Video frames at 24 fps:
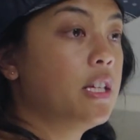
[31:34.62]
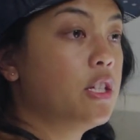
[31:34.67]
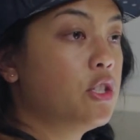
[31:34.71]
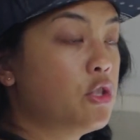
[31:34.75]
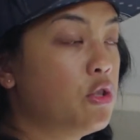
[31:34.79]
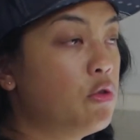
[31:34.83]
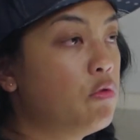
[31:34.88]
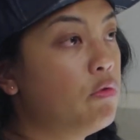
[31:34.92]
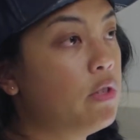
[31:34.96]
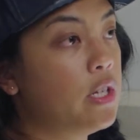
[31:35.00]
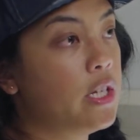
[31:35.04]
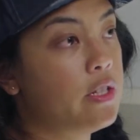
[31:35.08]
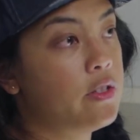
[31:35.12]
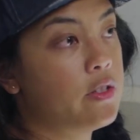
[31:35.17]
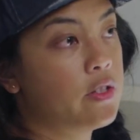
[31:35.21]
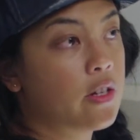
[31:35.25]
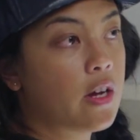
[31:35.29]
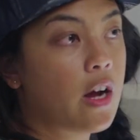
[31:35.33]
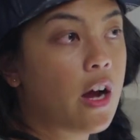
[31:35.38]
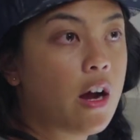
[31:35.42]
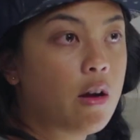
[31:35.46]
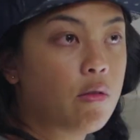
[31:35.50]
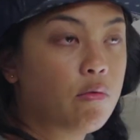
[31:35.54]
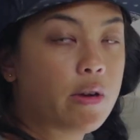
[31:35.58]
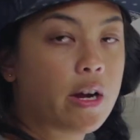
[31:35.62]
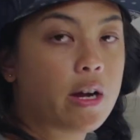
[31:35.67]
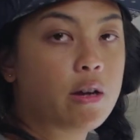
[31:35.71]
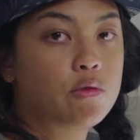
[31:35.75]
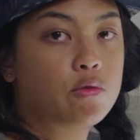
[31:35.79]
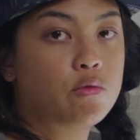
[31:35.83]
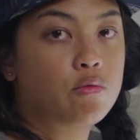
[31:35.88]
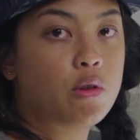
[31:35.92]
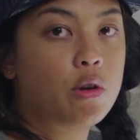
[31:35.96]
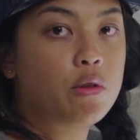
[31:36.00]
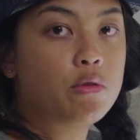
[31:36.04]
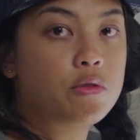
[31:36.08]
that you read Scott
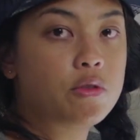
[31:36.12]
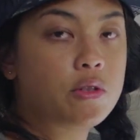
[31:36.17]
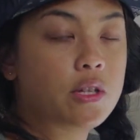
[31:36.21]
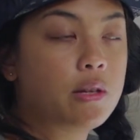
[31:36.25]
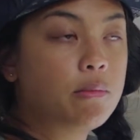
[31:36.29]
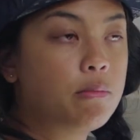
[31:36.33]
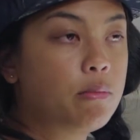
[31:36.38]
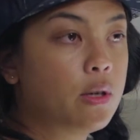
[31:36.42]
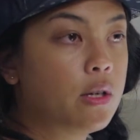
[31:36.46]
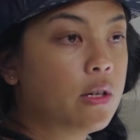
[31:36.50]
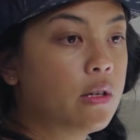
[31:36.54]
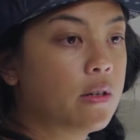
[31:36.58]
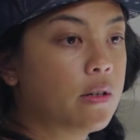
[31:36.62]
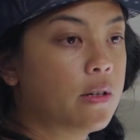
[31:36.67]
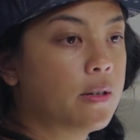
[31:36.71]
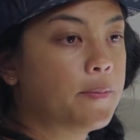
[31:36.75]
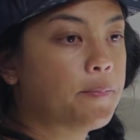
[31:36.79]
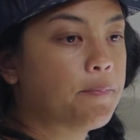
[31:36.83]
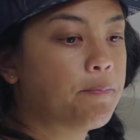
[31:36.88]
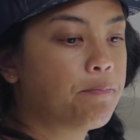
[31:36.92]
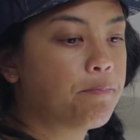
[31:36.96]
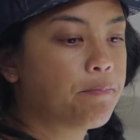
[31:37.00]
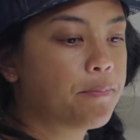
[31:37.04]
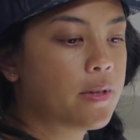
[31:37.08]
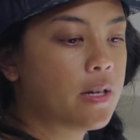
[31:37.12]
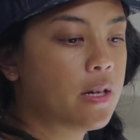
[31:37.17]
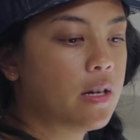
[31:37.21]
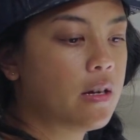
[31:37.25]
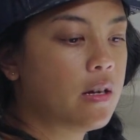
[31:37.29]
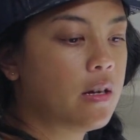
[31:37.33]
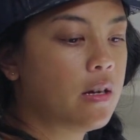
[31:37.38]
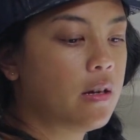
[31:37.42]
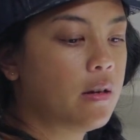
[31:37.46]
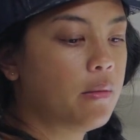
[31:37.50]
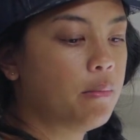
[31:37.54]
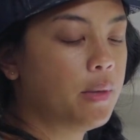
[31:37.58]
Rao's roasting book.
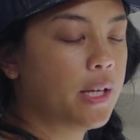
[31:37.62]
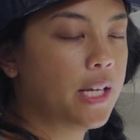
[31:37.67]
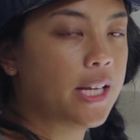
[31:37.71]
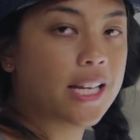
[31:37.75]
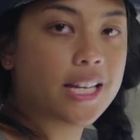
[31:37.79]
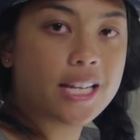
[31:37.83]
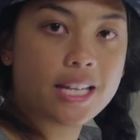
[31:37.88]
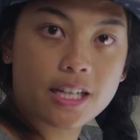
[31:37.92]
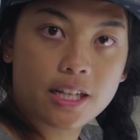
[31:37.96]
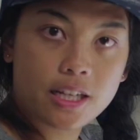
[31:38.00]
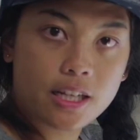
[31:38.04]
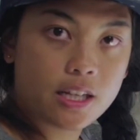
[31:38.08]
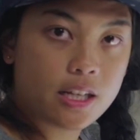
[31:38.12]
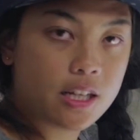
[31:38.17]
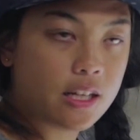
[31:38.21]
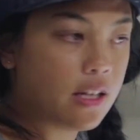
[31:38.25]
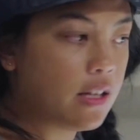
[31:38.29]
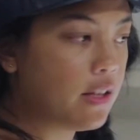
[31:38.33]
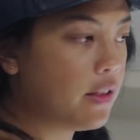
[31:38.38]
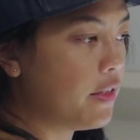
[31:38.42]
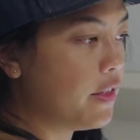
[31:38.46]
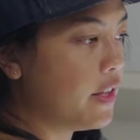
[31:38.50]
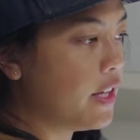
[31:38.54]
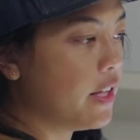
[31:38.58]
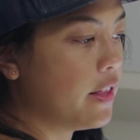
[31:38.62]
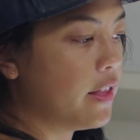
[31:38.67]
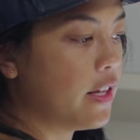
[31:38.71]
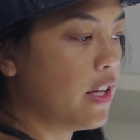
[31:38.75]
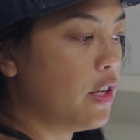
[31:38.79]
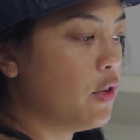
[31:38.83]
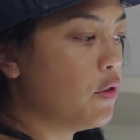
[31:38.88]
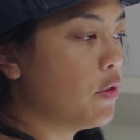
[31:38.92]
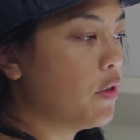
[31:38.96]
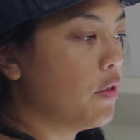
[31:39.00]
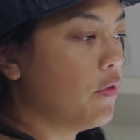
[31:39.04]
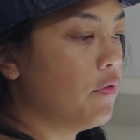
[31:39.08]
Anything
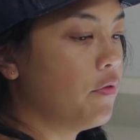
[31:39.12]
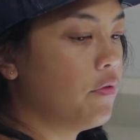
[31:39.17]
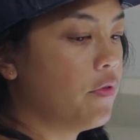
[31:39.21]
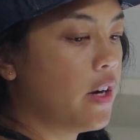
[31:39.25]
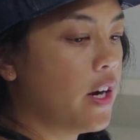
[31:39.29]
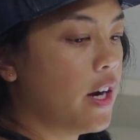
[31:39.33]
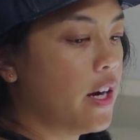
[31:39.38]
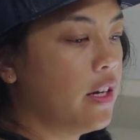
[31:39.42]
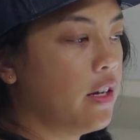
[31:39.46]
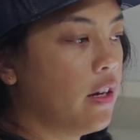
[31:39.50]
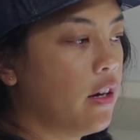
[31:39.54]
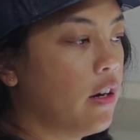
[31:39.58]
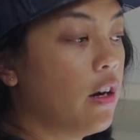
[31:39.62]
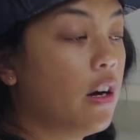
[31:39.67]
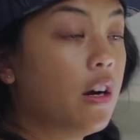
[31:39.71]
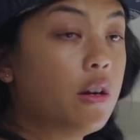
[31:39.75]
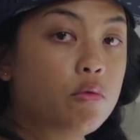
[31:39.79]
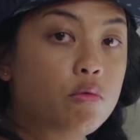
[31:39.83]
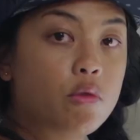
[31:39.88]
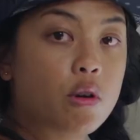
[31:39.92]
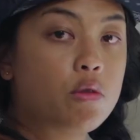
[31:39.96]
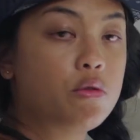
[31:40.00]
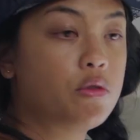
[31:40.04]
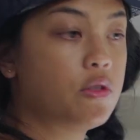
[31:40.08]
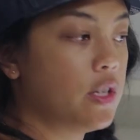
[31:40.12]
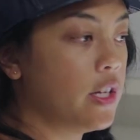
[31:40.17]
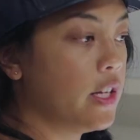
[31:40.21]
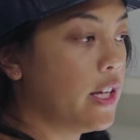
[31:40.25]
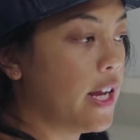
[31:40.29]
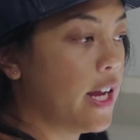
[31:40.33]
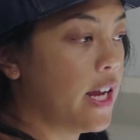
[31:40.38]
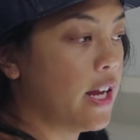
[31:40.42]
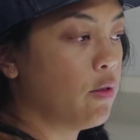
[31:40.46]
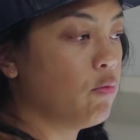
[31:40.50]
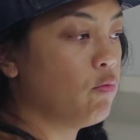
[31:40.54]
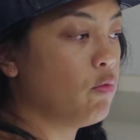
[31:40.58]
that you can find on
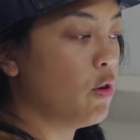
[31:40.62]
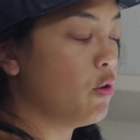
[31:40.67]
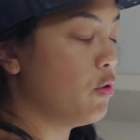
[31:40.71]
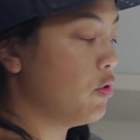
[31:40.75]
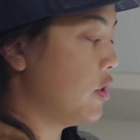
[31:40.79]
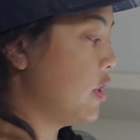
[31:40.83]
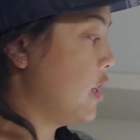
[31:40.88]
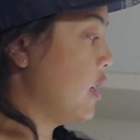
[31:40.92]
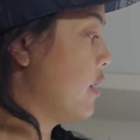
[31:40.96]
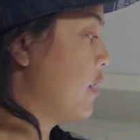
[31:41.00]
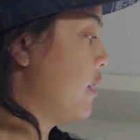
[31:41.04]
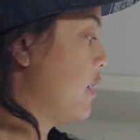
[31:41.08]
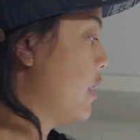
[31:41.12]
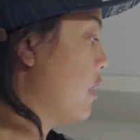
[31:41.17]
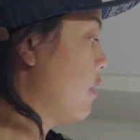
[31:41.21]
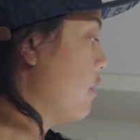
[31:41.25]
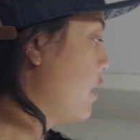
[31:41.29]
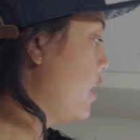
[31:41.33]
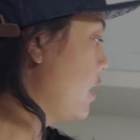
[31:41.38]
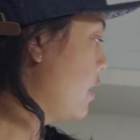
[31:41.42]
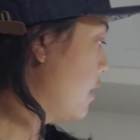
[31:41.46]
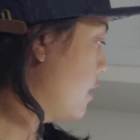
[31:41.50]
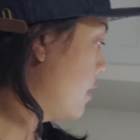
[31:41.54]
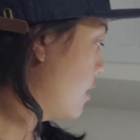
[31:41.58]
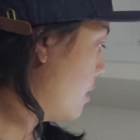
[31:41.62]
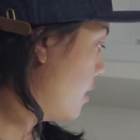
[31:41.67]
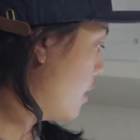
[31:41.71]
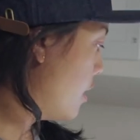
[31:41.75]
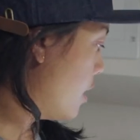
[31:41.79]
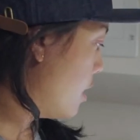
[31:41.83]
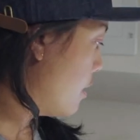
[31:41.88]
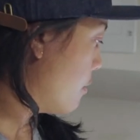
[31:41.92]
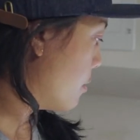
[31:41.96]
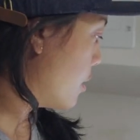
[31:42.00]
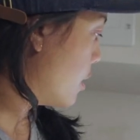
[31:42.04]
roasting and roasting theory. I'm